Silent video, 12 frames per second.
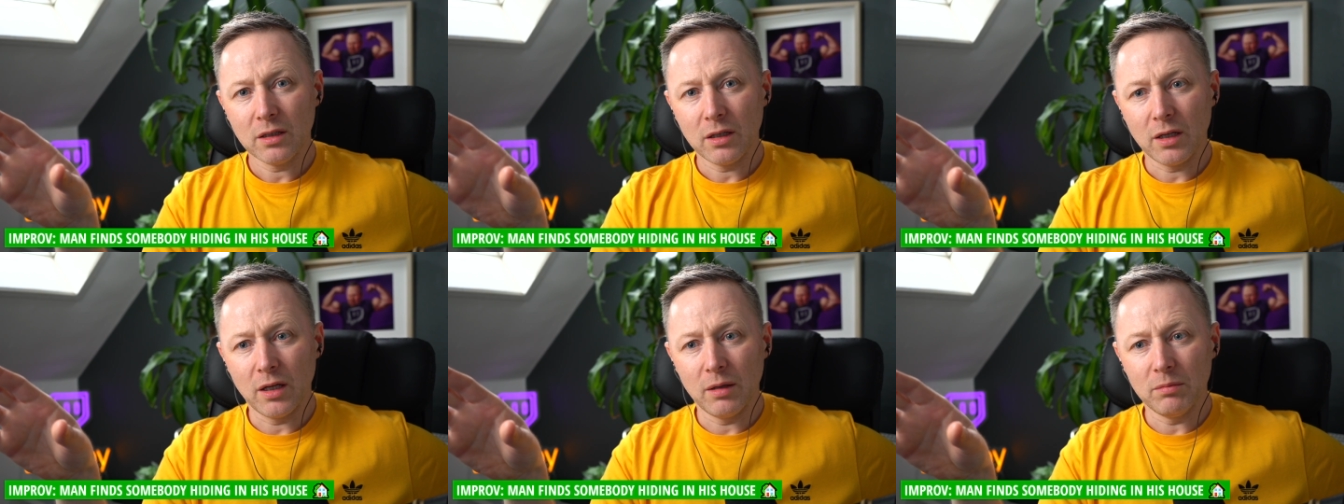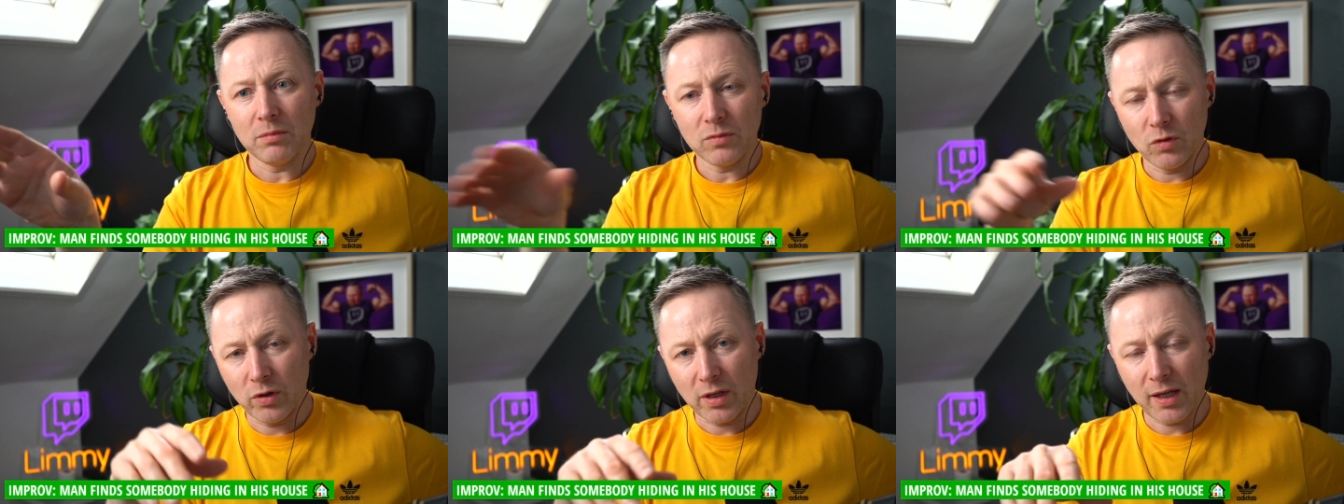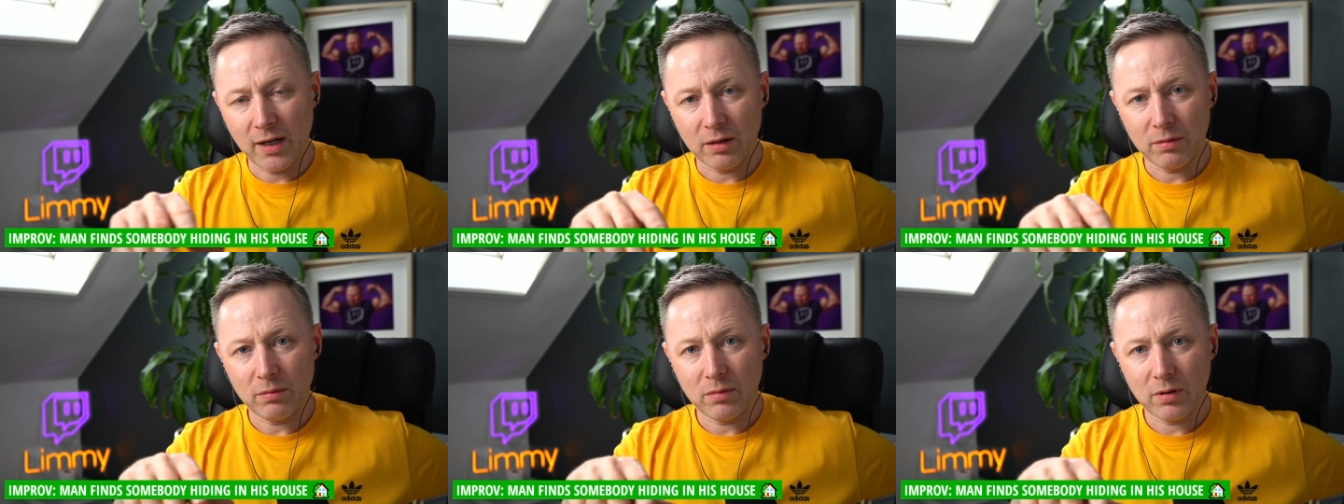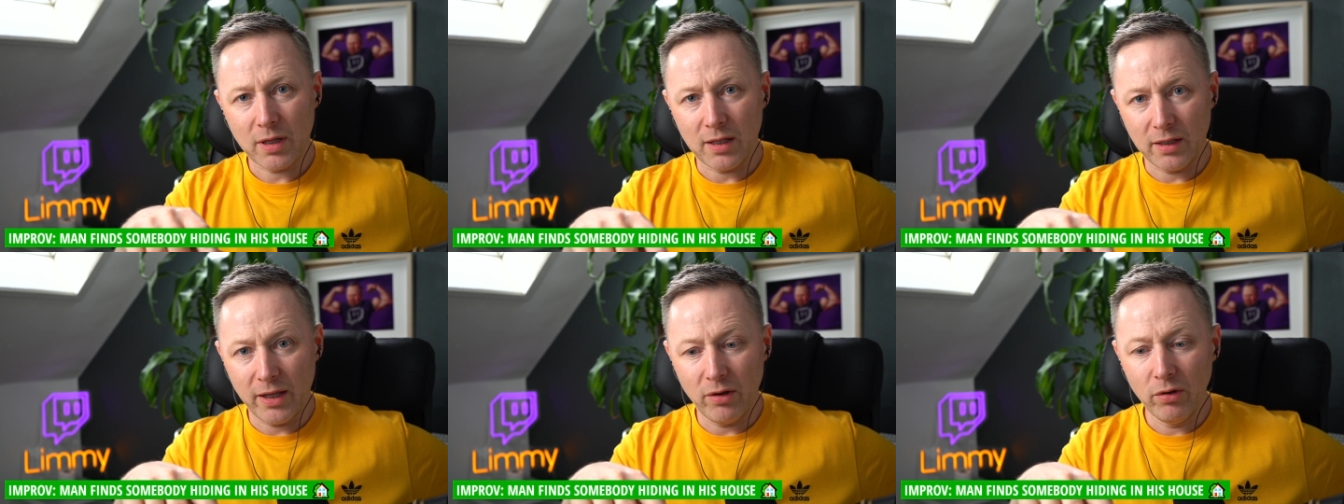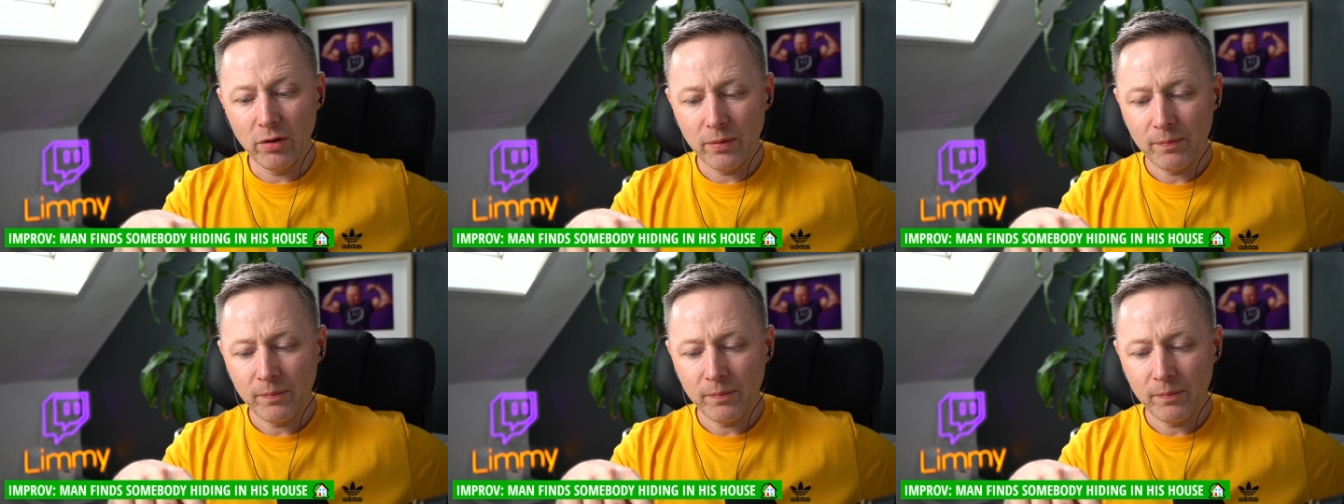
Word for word: Um, you know, you kind of get let out,